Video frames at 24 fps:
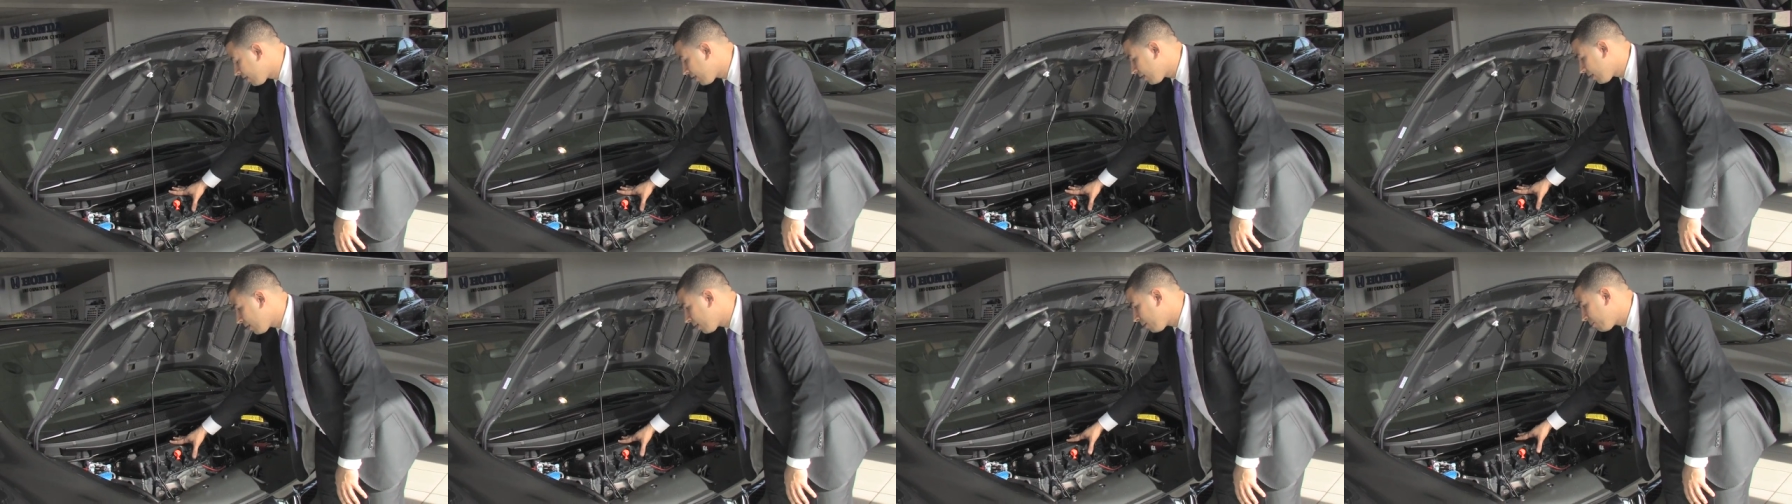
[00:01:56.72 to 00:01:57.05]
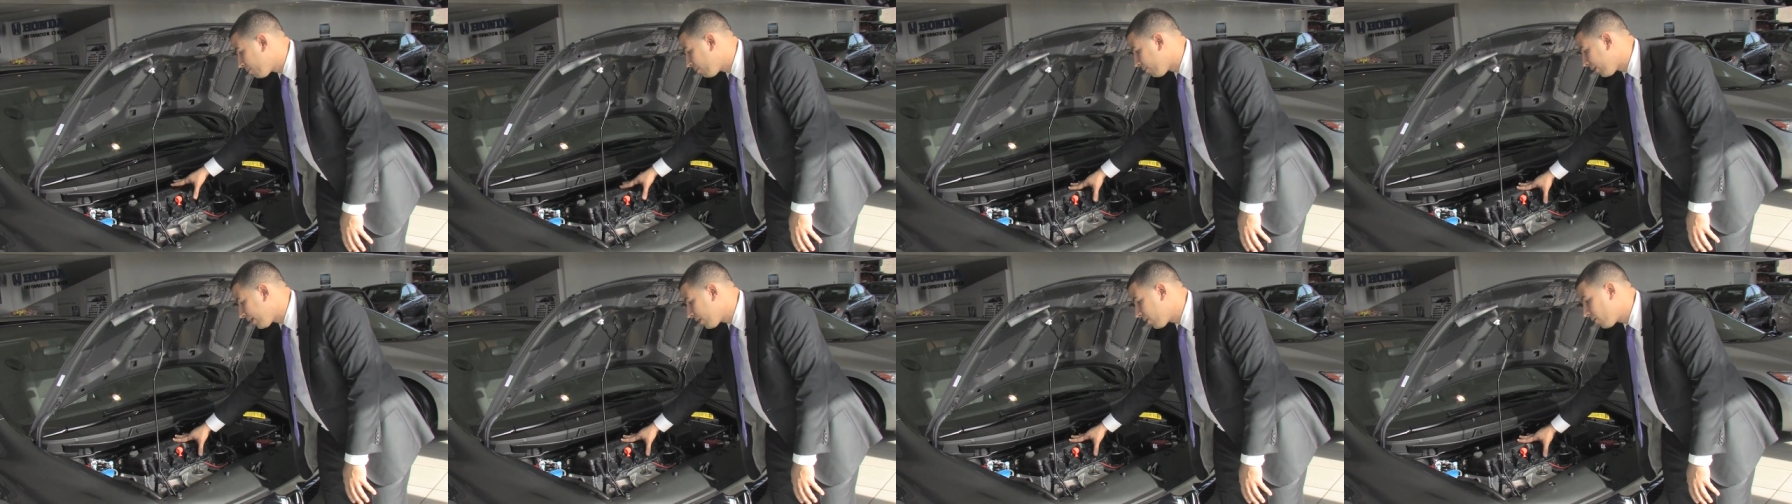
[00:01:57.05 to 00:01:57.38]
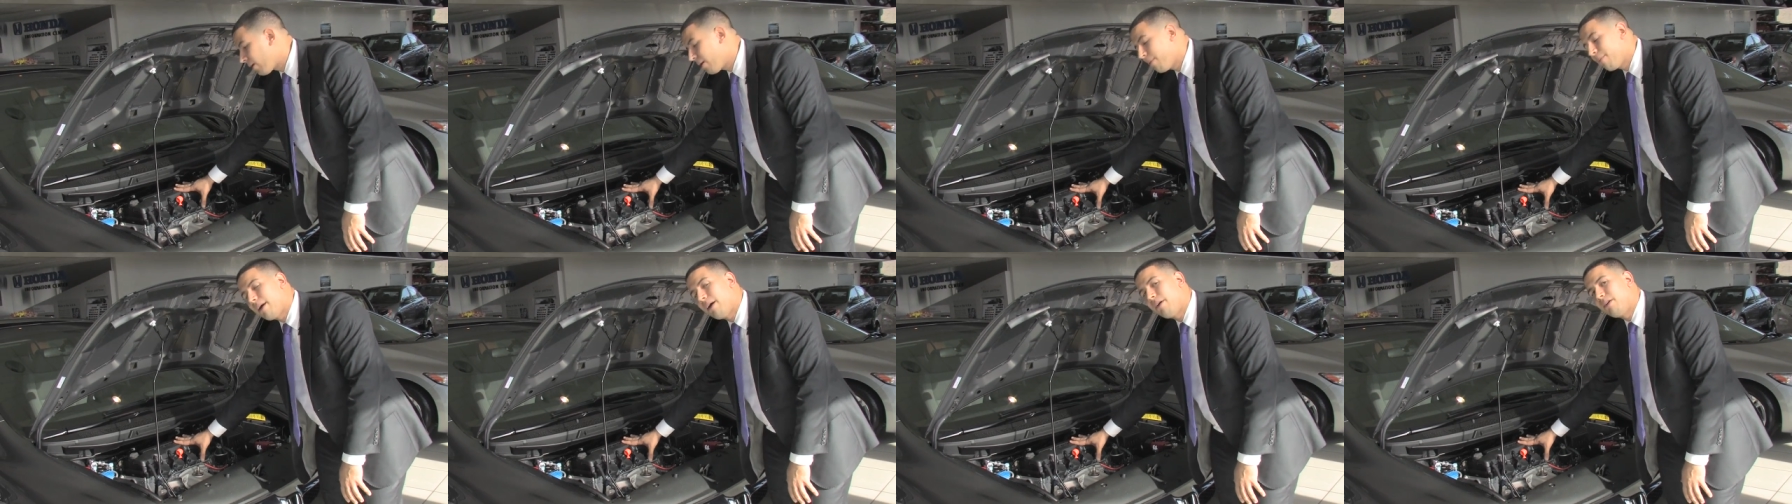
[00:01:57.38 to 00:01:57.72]
a
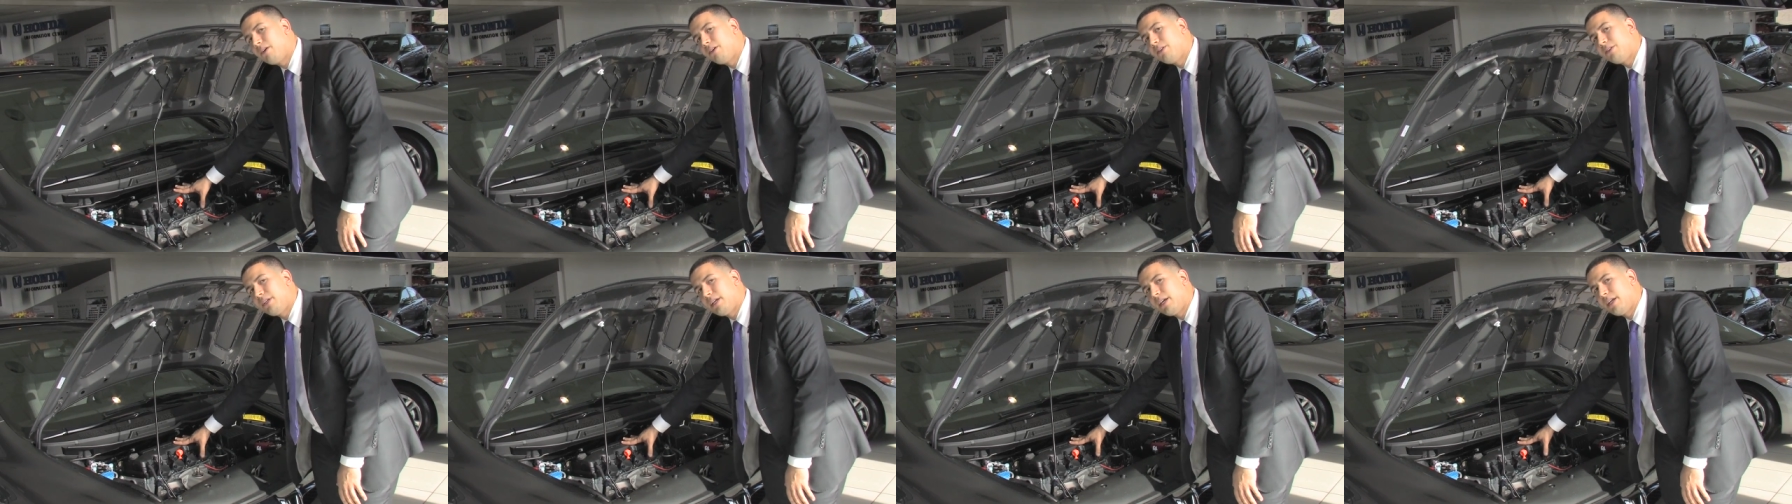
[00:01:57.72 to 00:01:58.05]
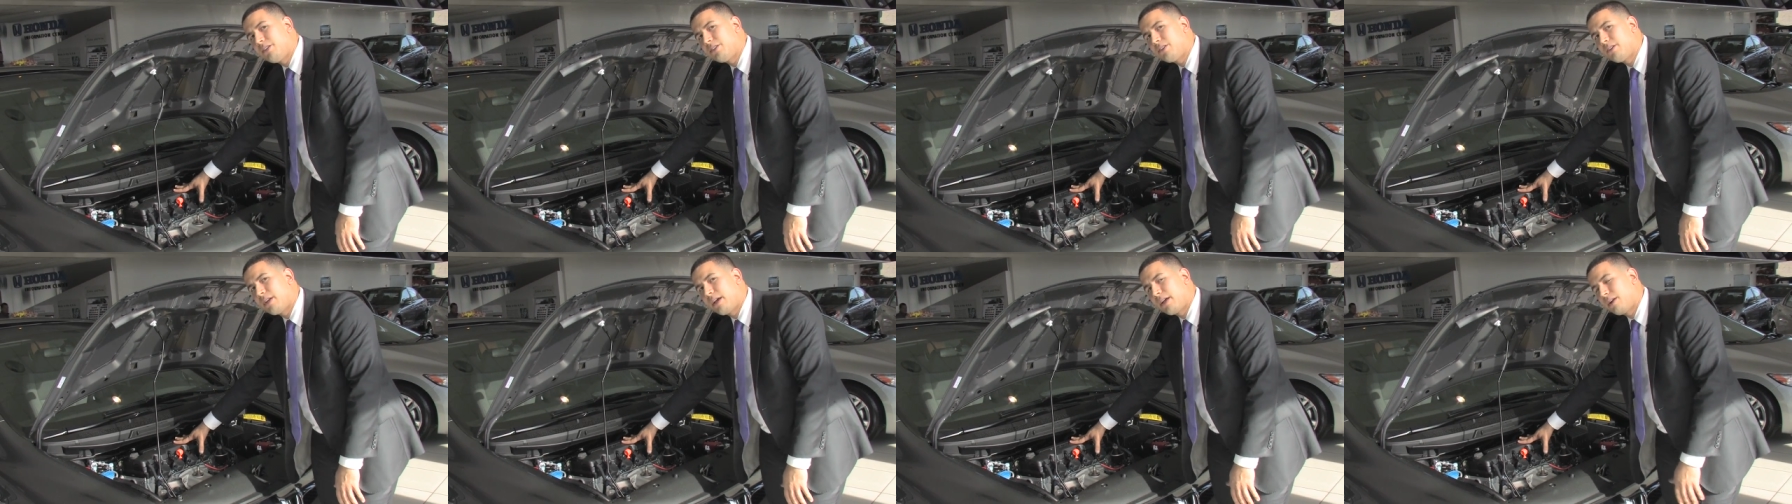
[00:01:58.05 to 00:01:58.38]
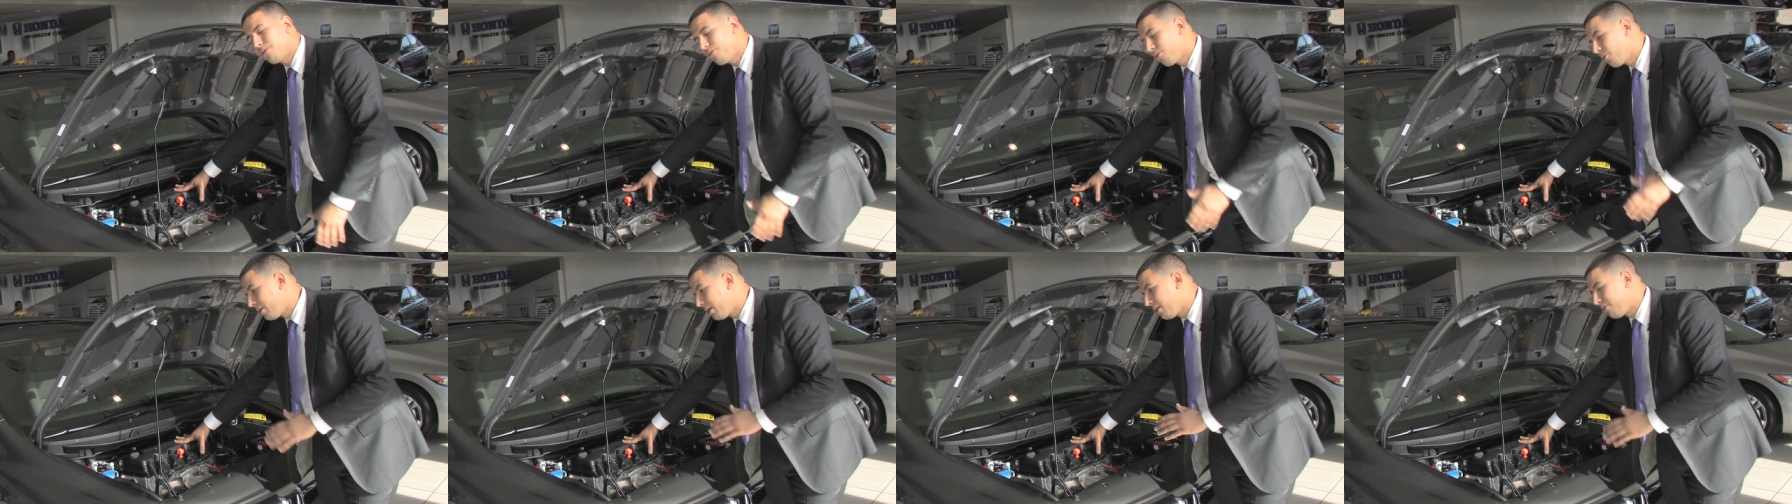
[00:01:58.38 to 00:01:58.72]
breakaway mount on the engine at
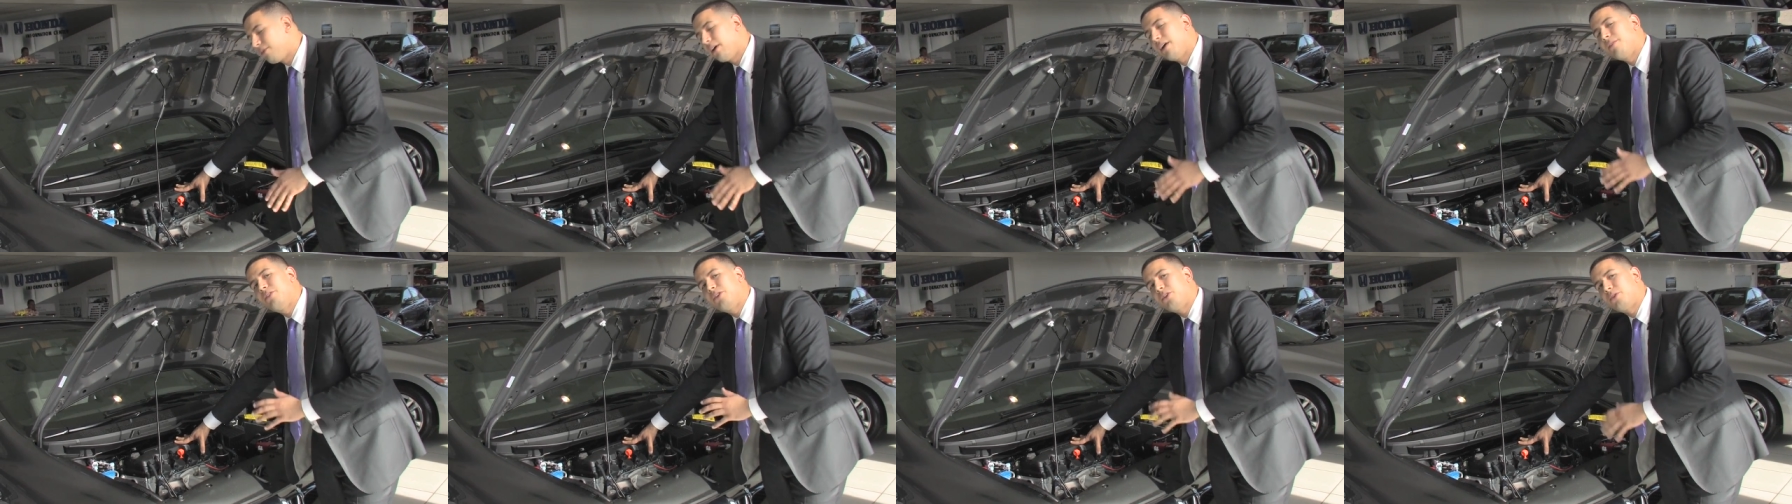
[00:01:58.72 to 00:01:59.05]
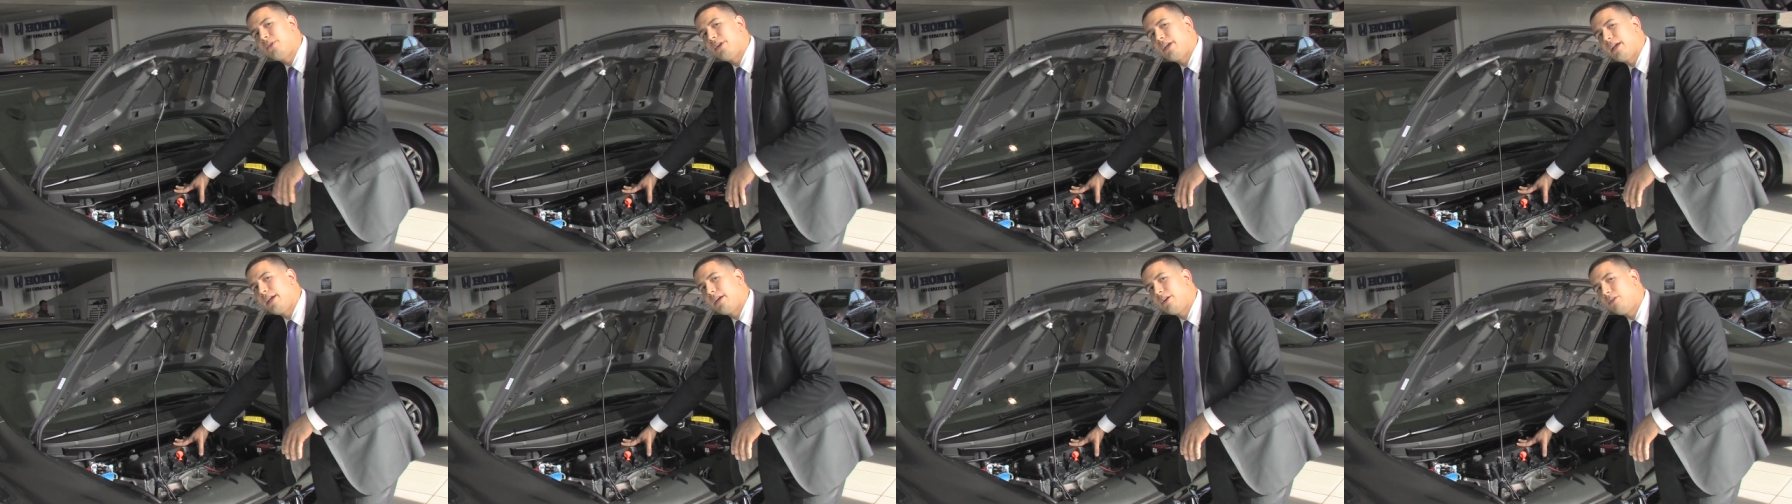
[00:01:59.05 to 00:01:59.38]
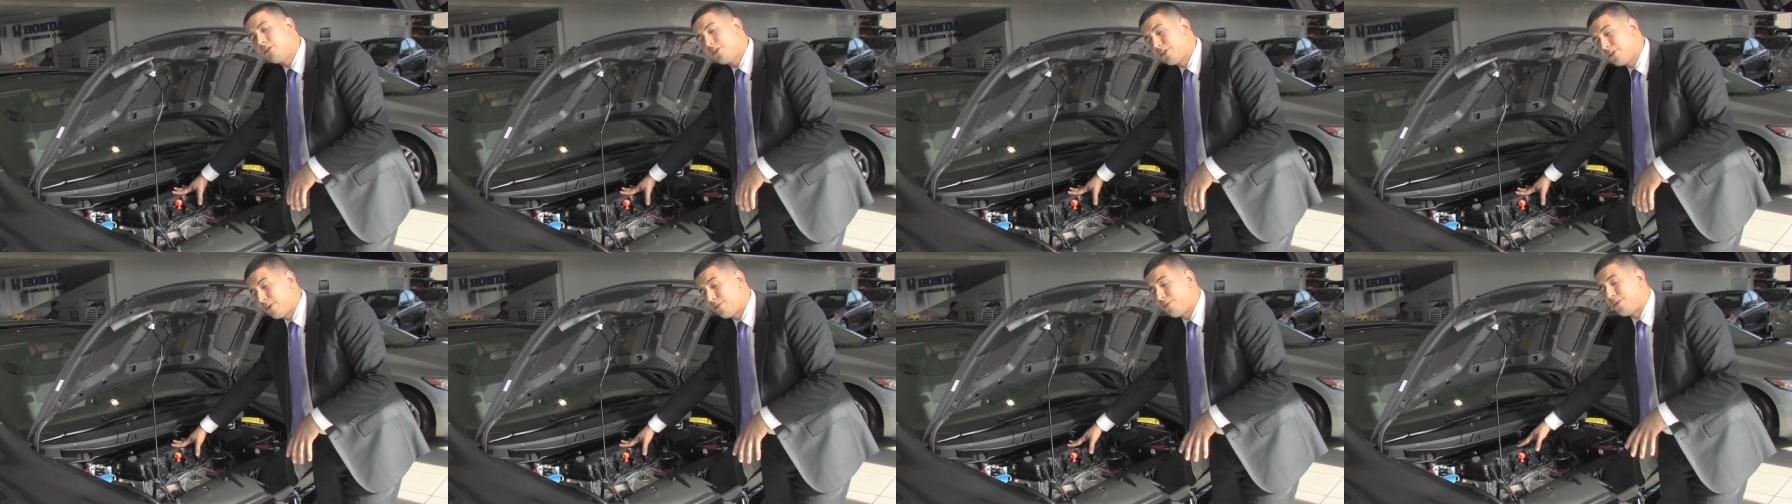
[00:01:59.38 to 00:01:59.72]
a 45-degree
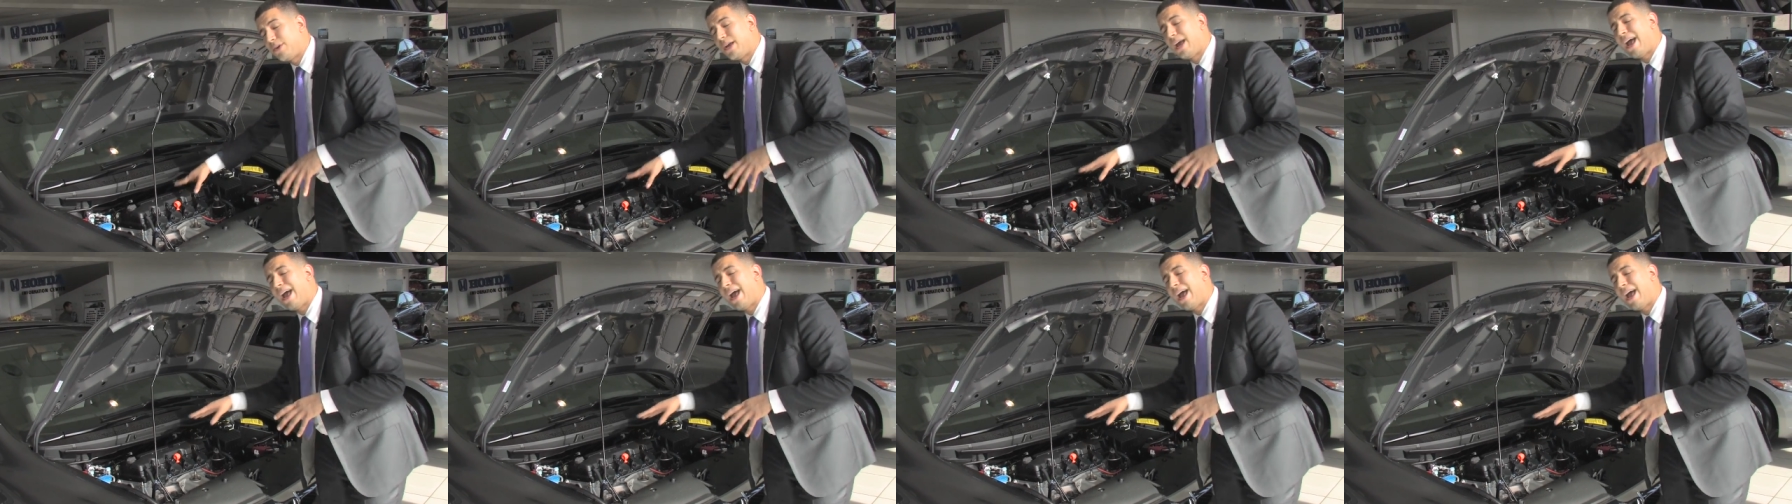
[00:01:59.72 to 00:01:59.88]
angle. So if you